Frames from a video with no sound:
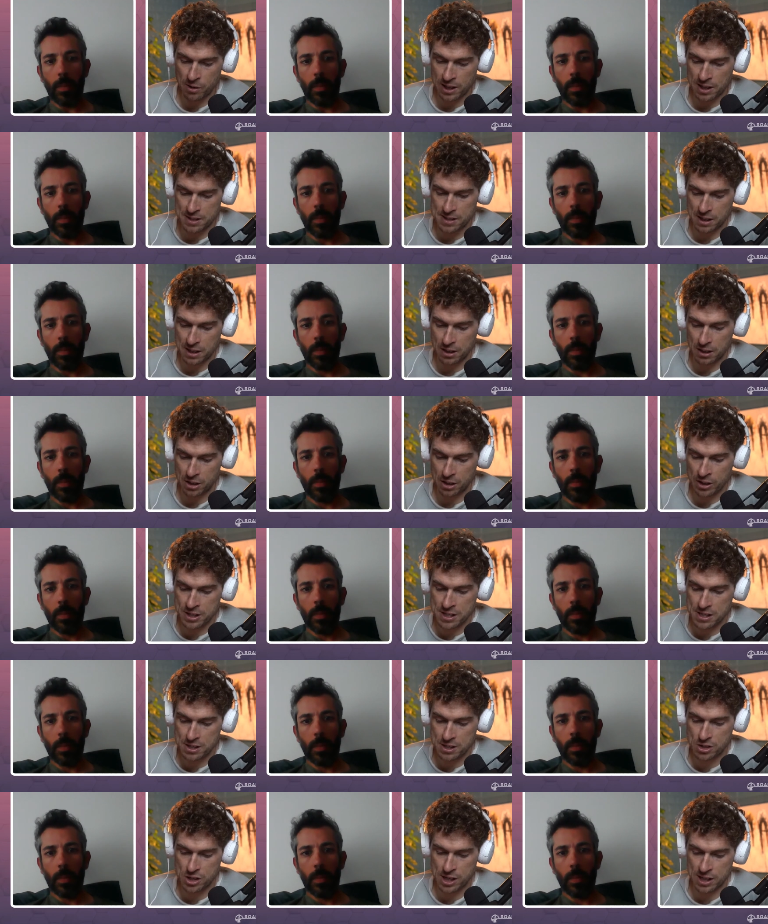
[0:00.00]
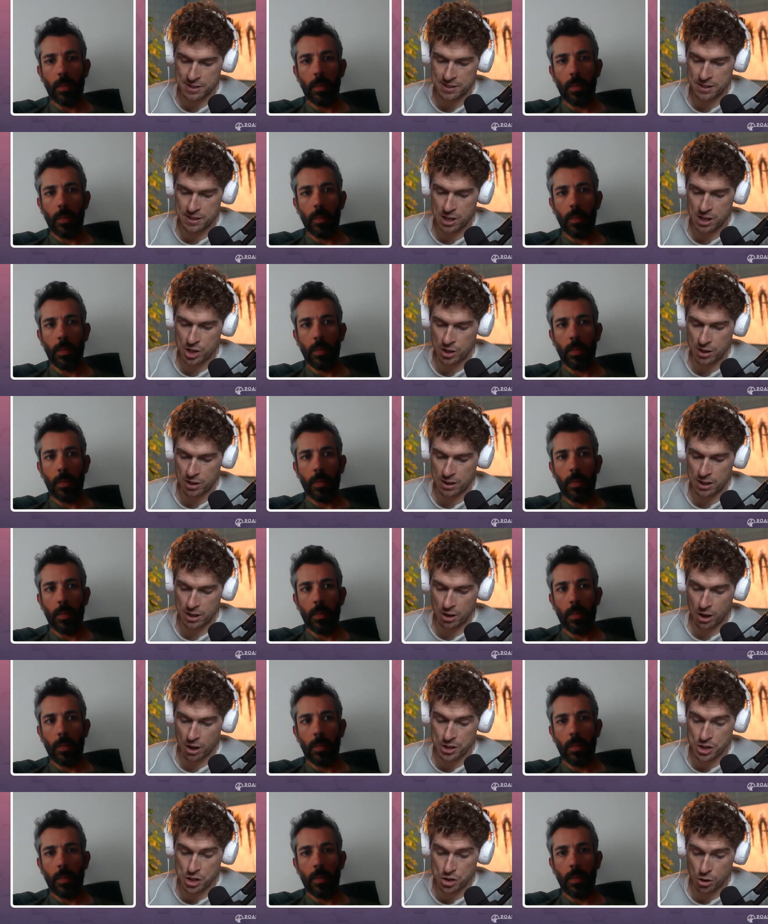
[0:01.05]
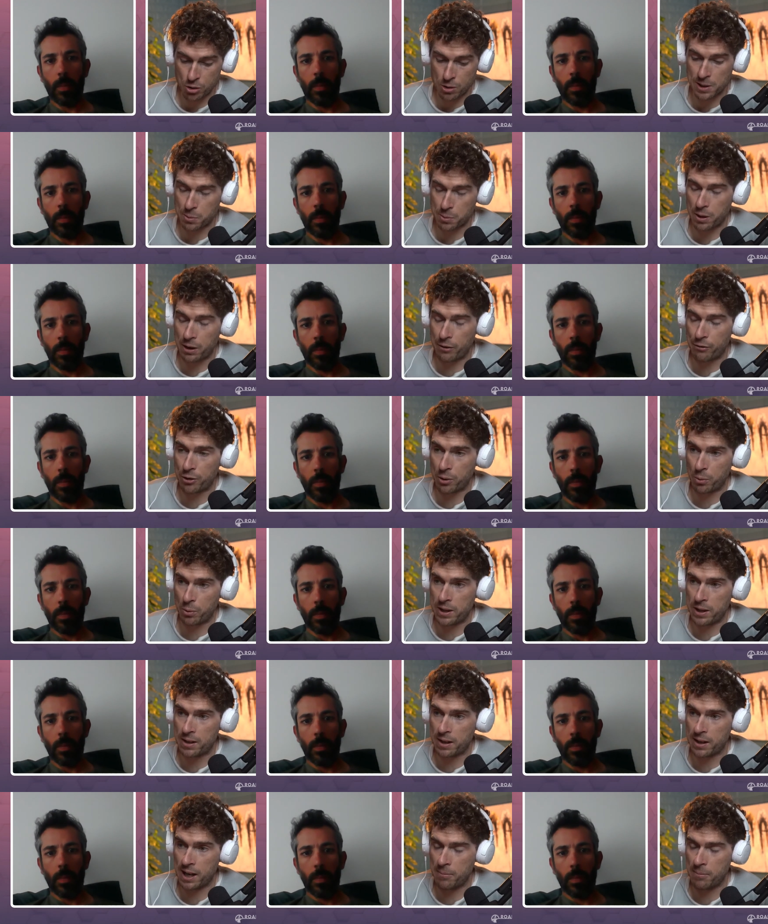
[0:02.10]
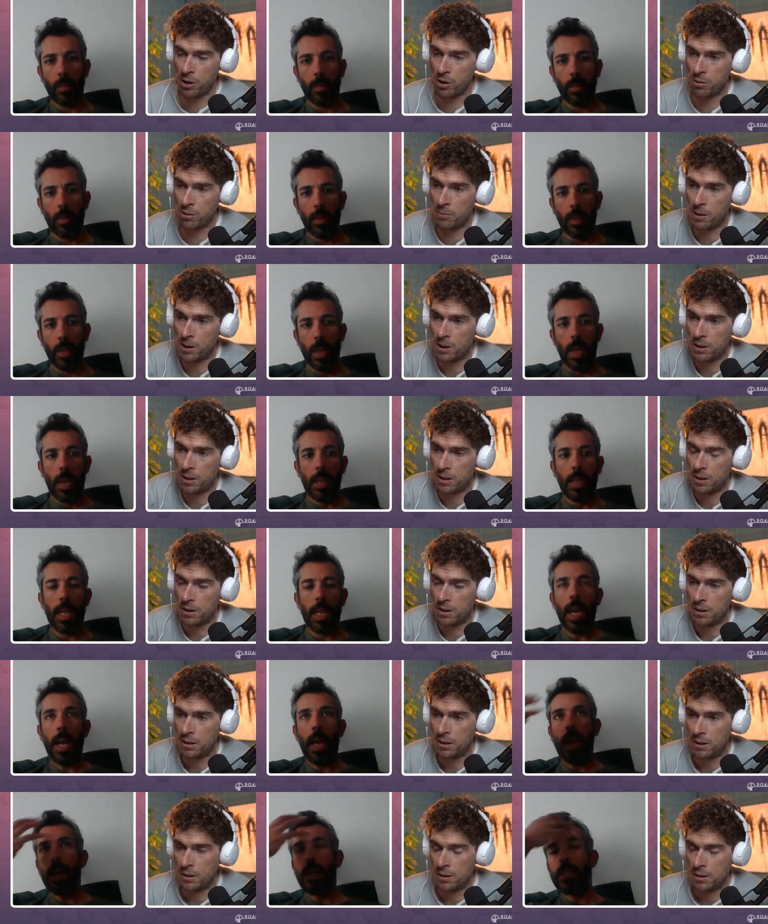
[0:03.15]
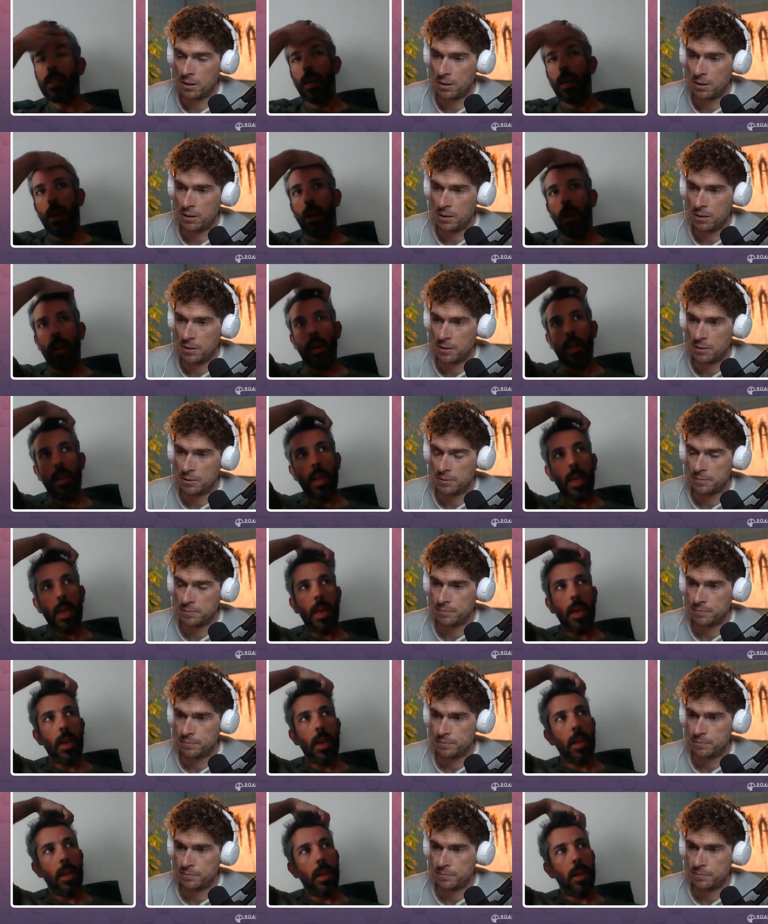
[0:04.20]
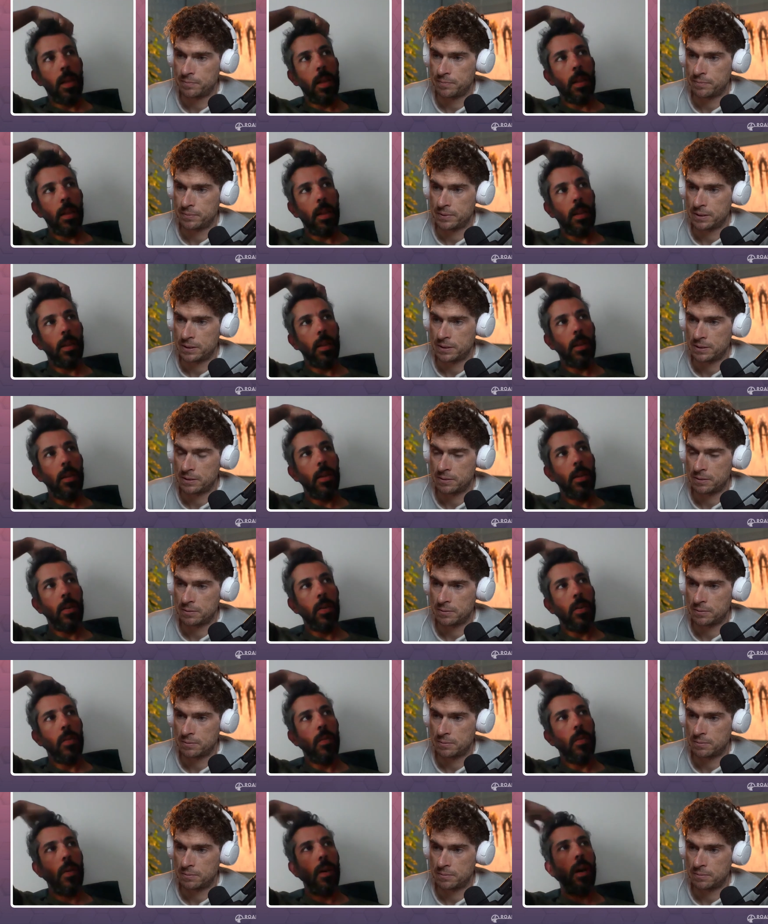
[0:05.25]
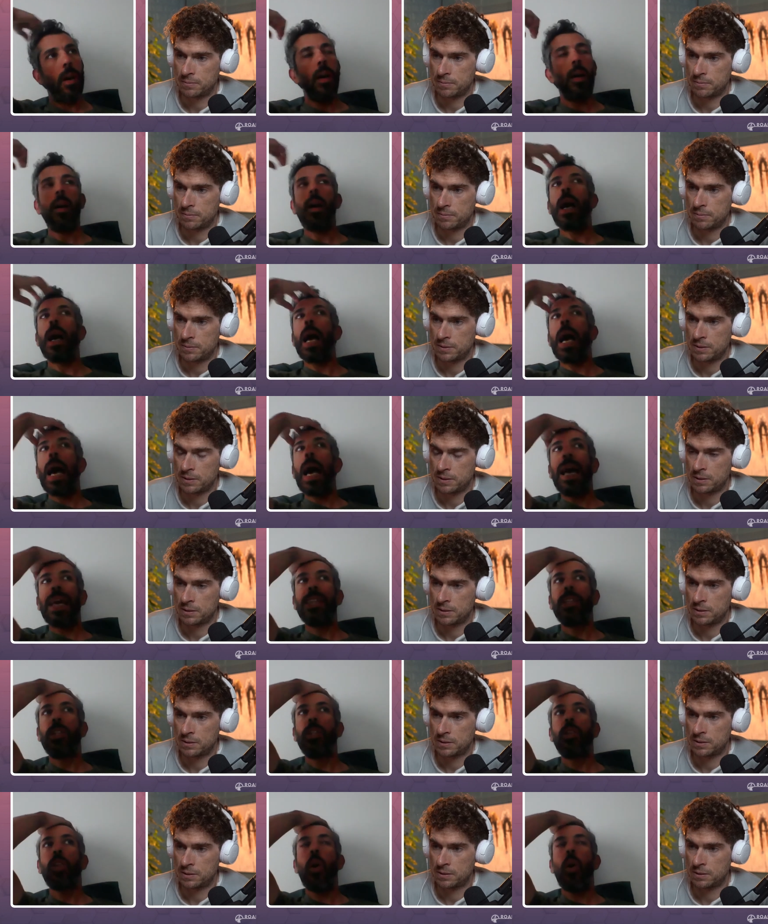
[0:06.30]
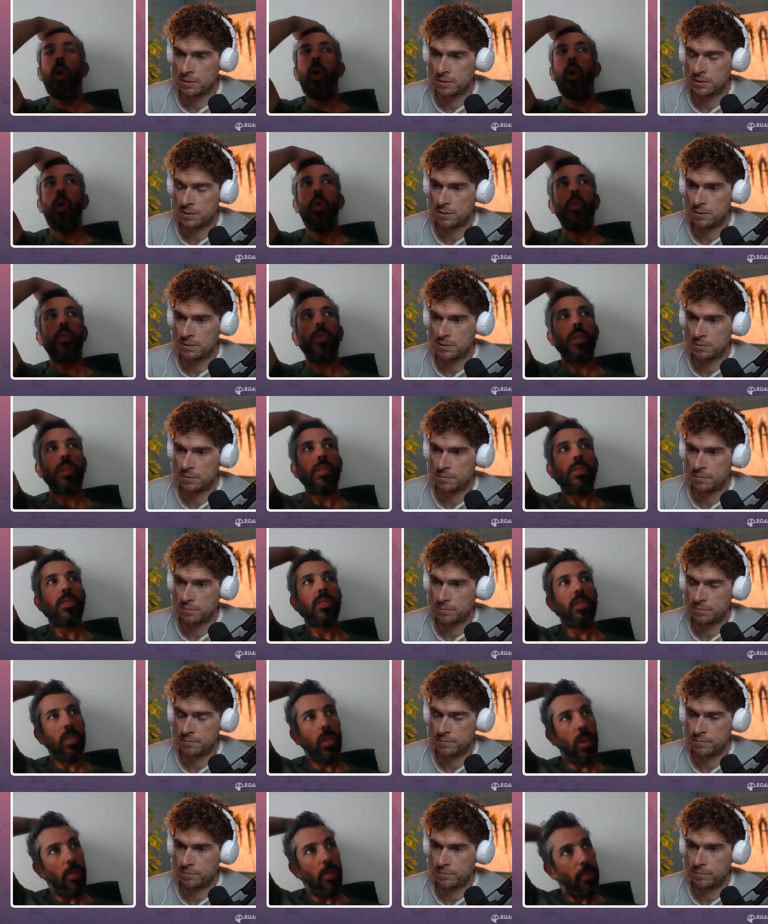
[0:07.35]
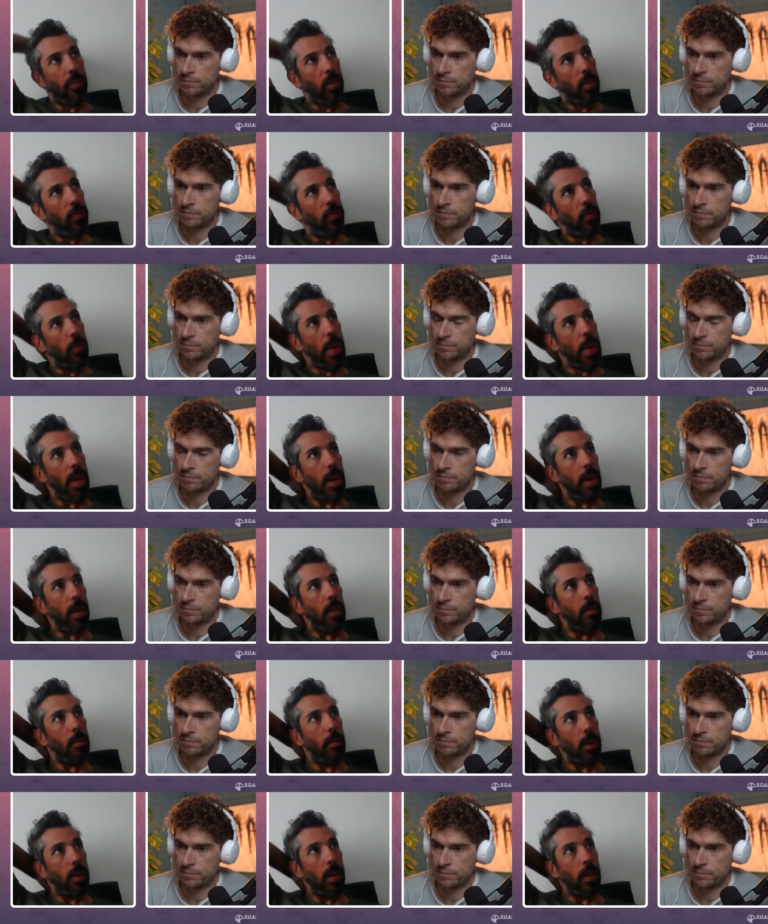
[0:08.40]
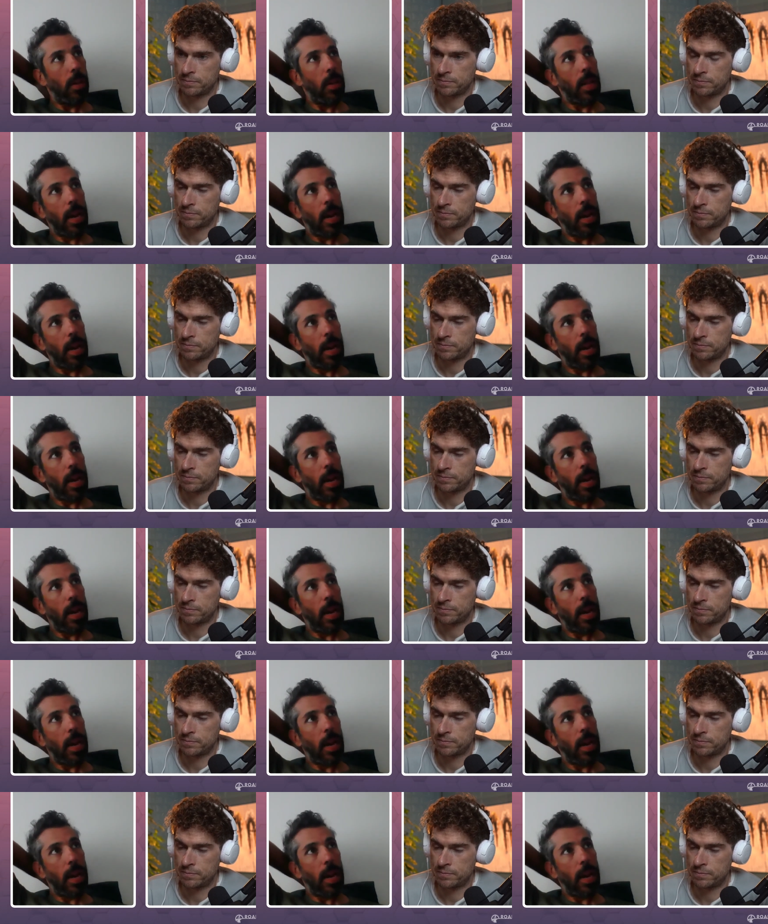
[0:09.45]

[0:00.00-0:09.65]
Speaker 1: a nice transition. I, I struggled with it for the week I came home.
Speaker 2: Yeah, it's hard, and you know, I don't suffer from it, but